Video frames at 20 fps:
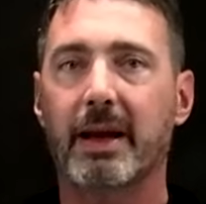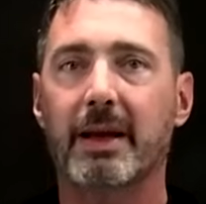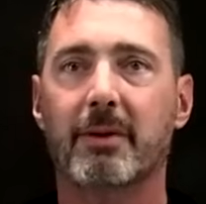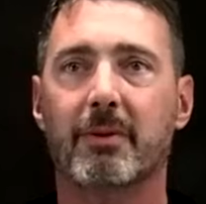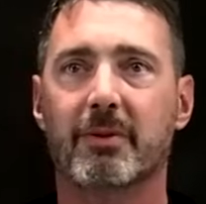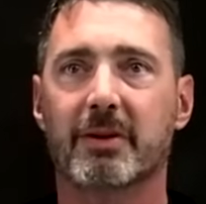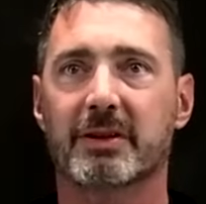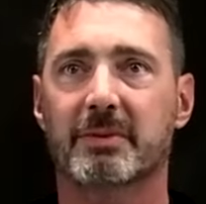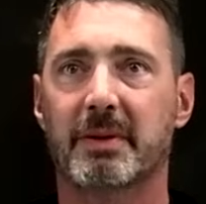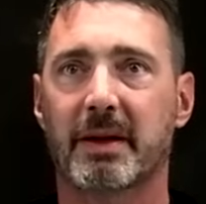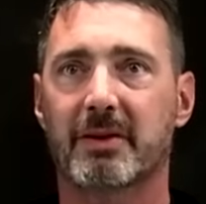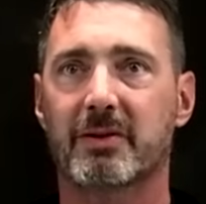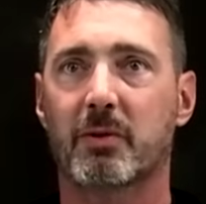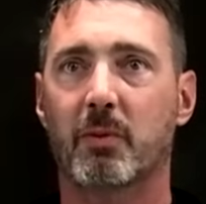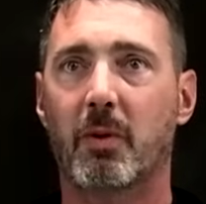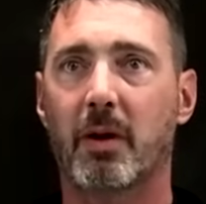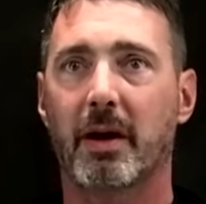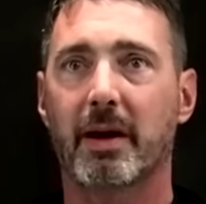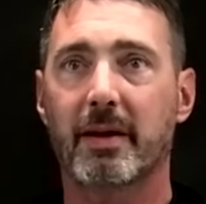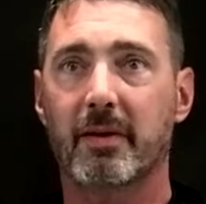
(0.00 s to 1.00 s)
with respect to
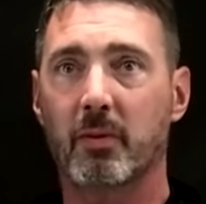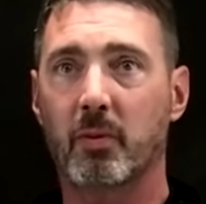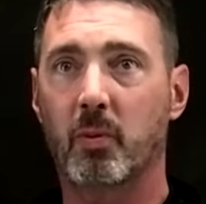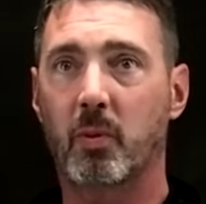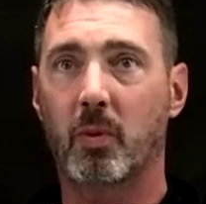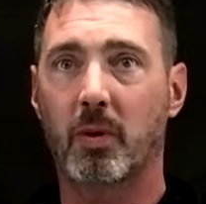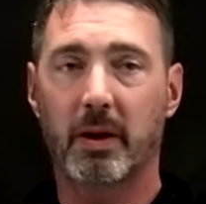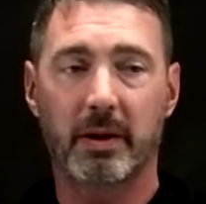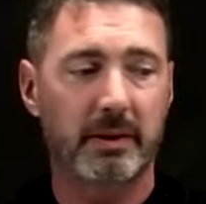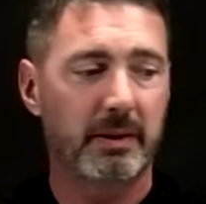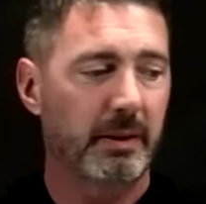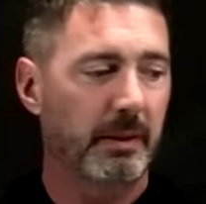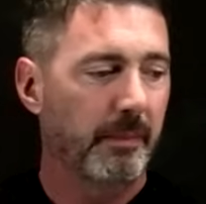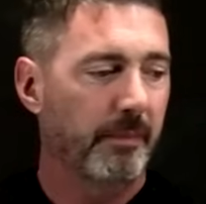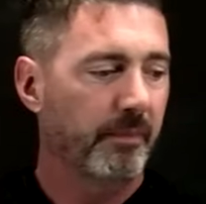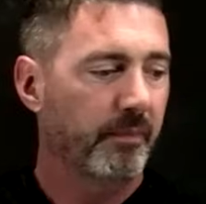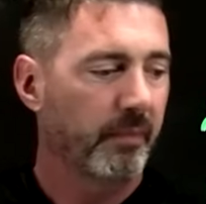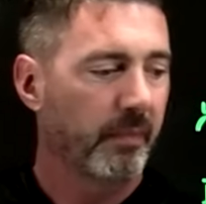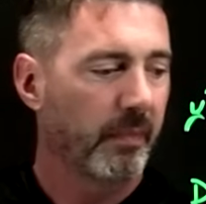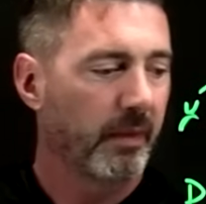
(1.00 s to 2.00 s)
y is 1.
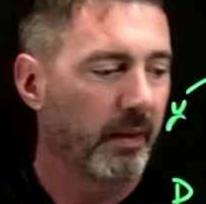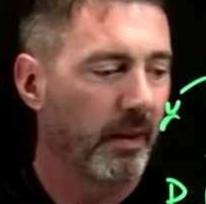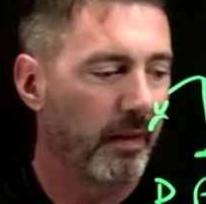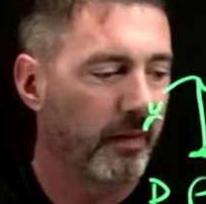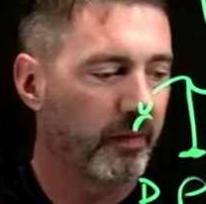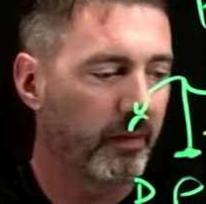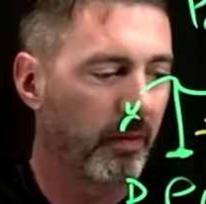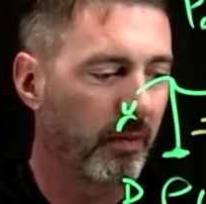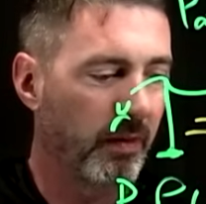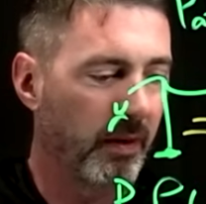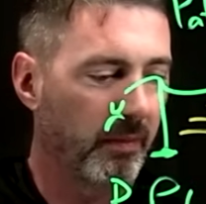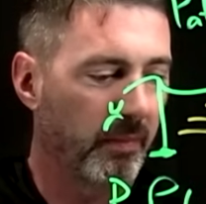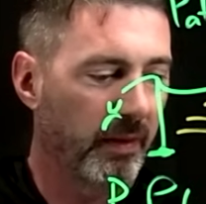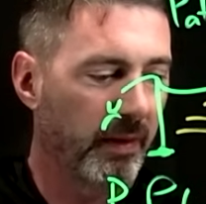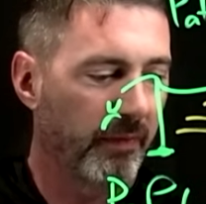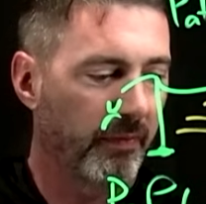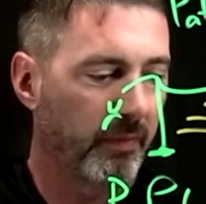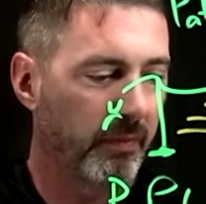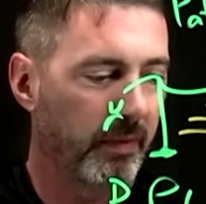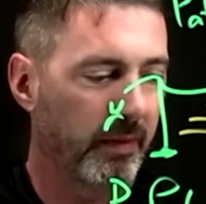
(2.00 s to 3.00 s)
And so I'm
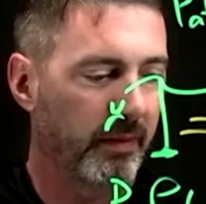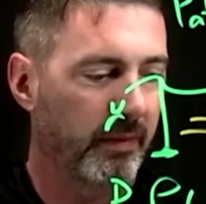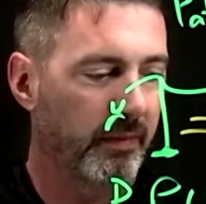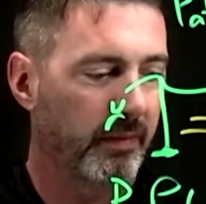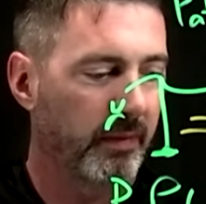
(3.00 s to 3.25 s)
left with